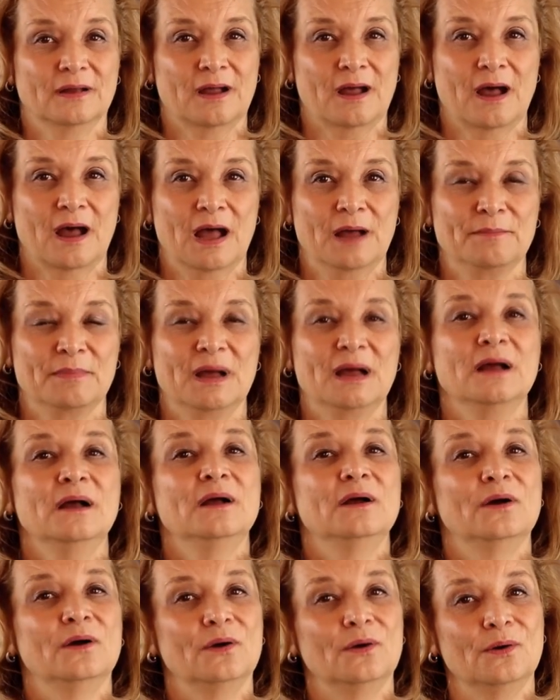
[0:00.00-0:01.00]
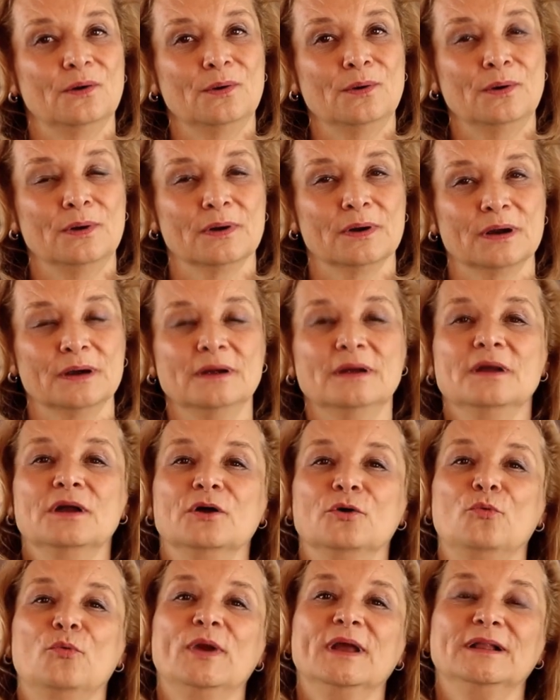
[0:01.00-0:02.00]
comma, or
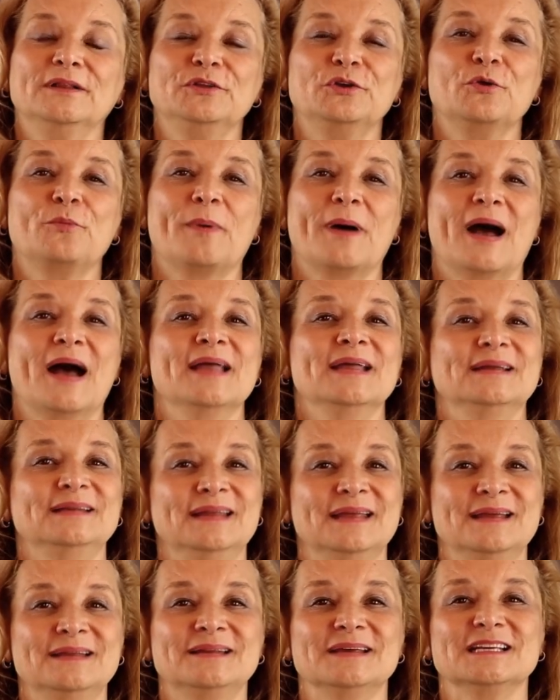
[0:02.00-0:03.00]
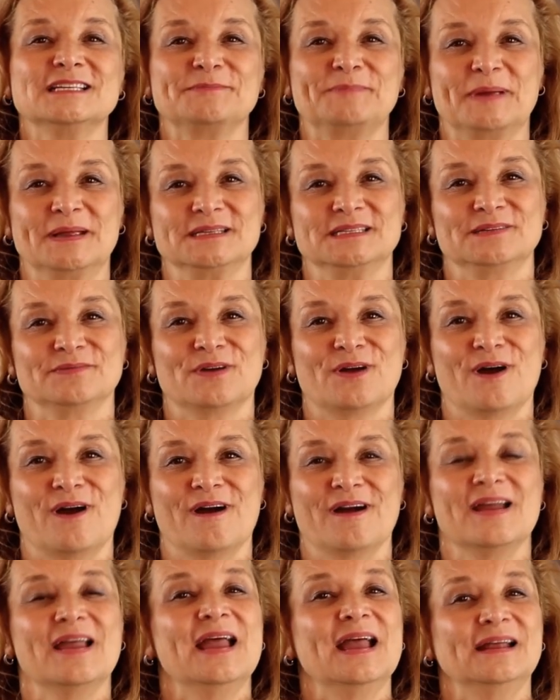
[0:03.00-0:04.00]
will you buy an inexpensive
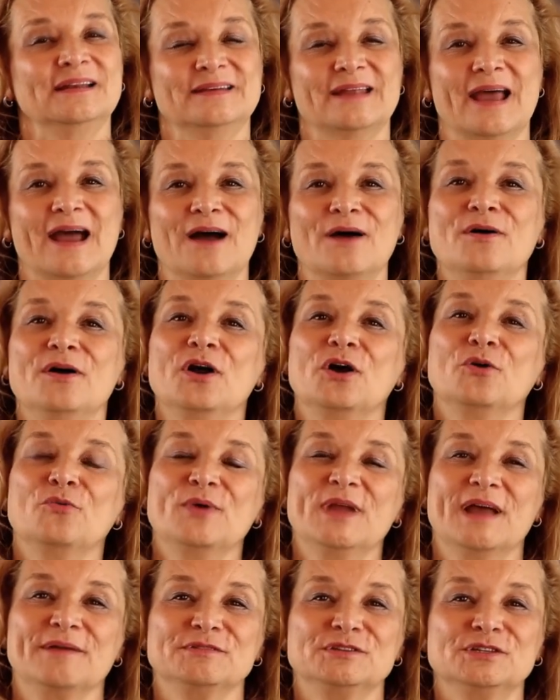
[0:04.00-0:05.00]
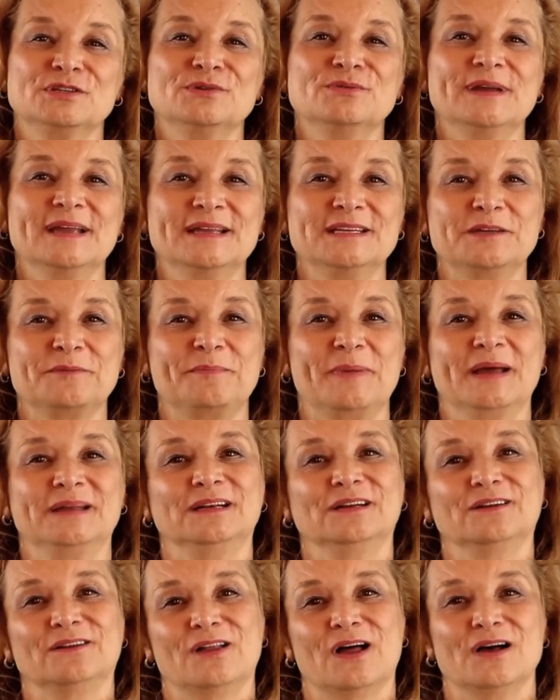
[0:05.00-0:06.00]
car? Now we have two
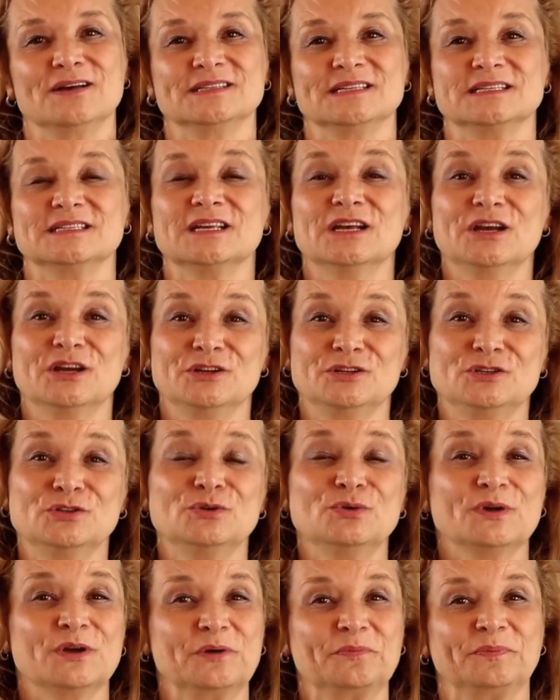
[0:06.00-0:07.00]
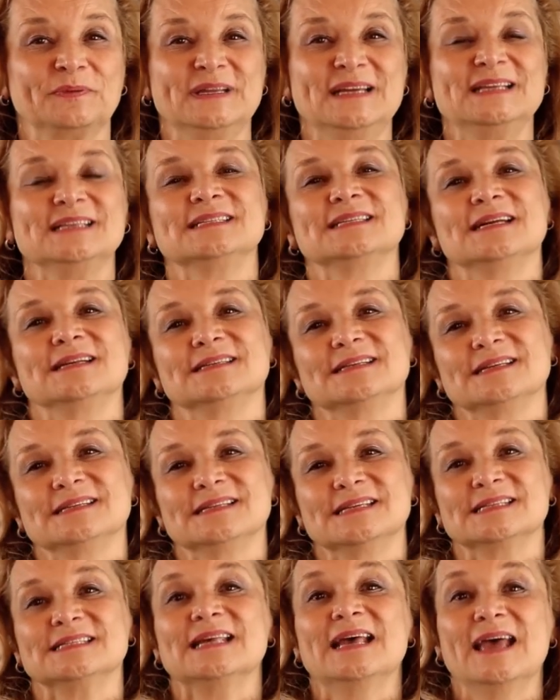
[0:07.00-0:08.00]
independent clauses, two complete
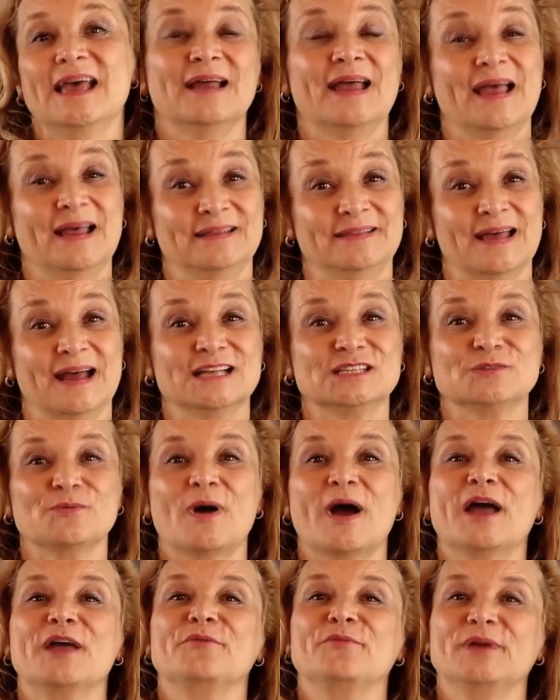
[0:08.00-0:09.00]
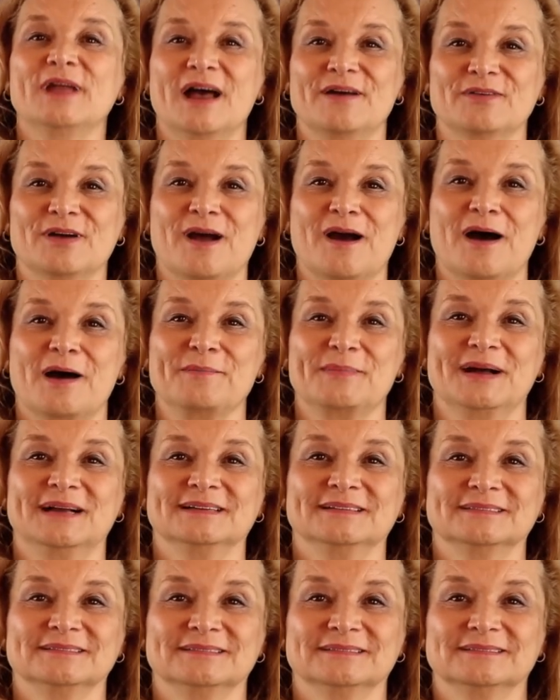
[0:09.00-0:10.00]
sentences, and that's why we have a comma.